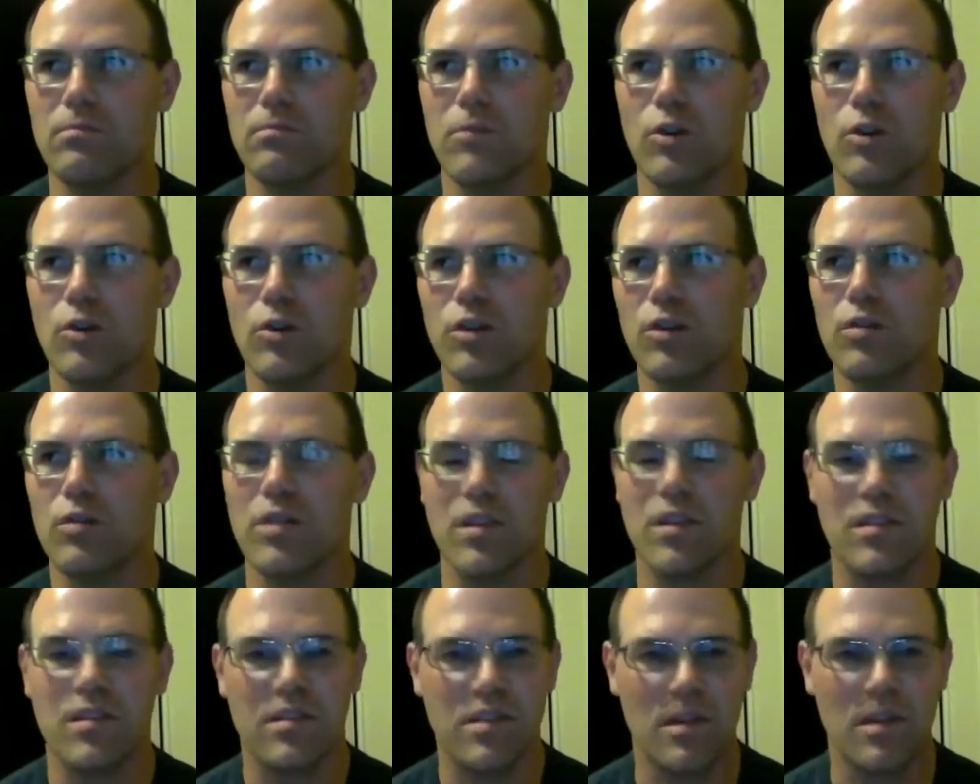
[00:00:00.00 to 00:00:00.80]
or
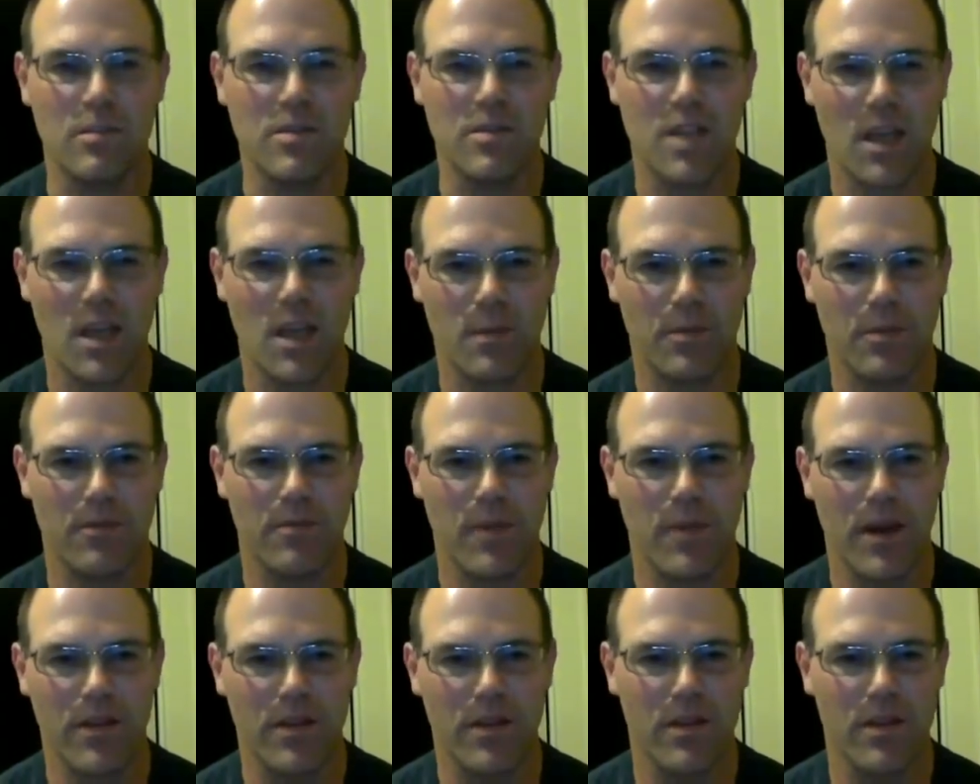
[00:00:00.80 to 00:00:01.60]
using some type of
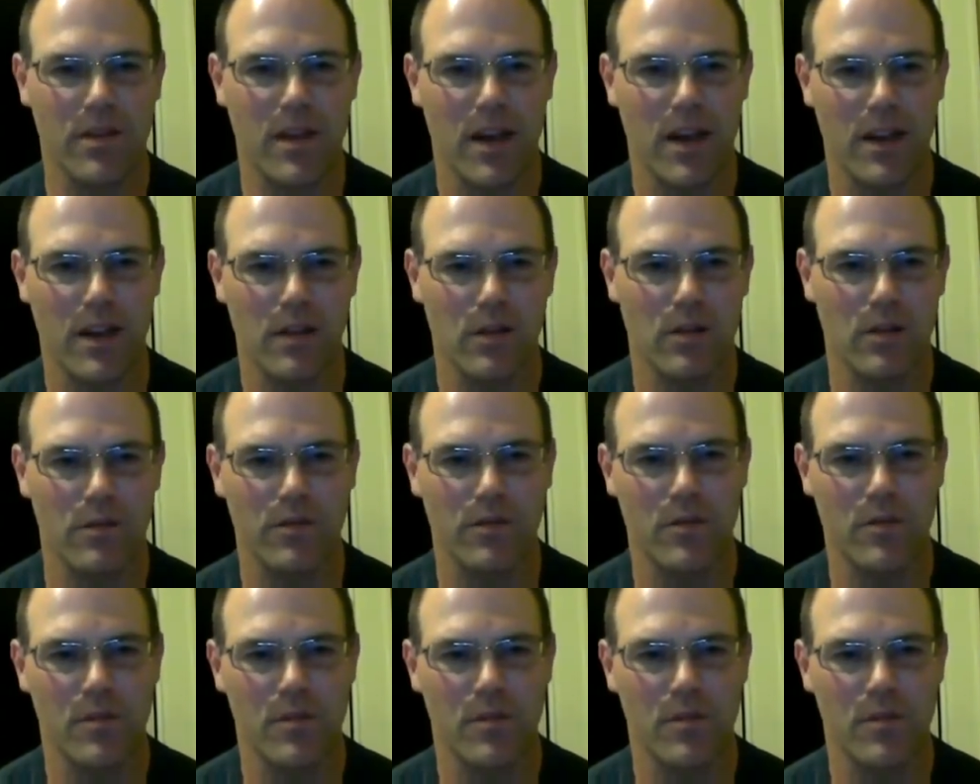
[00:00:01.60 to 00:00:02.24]
method that I learned